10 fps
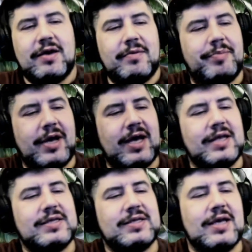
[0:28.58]

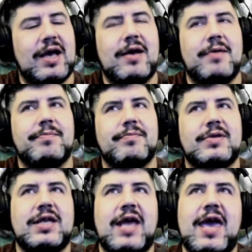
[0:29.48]
But
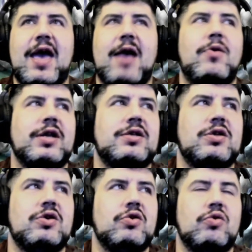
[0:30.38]
today I wanted
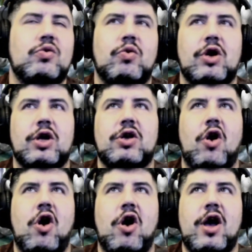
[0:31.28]
to work
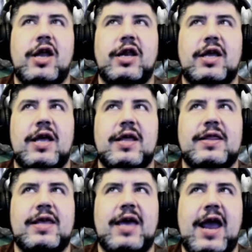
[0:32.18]
on
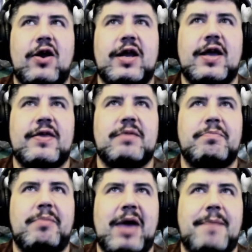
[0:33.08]
the area of the
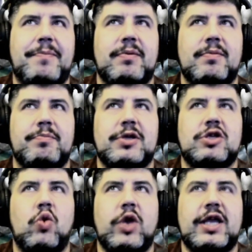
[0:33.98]
map
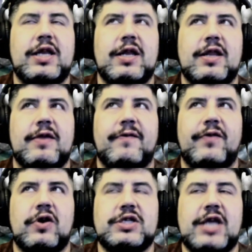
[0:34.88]
between the
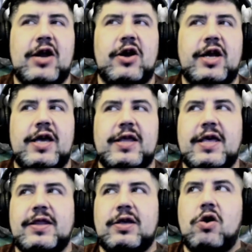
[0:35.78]
first area and
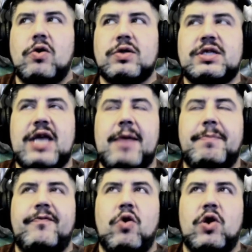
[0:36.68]
then the Cold Snap
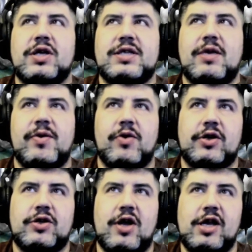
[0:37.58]
Forest that we worked
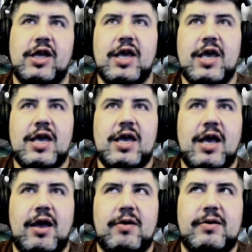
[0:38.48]
on.
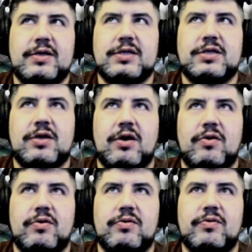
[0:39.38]

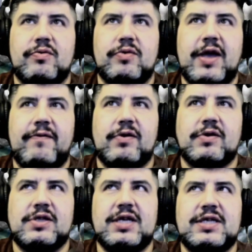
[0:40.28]
So we have a
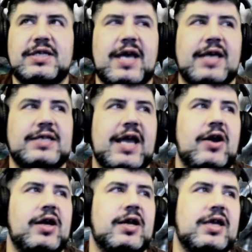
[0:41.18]
decent sized
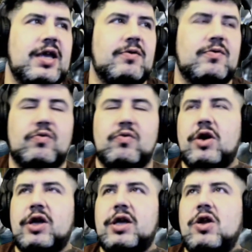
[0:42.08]
area to get
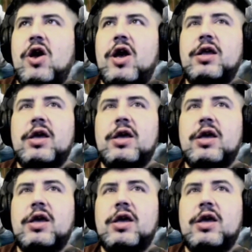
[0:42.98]
working on.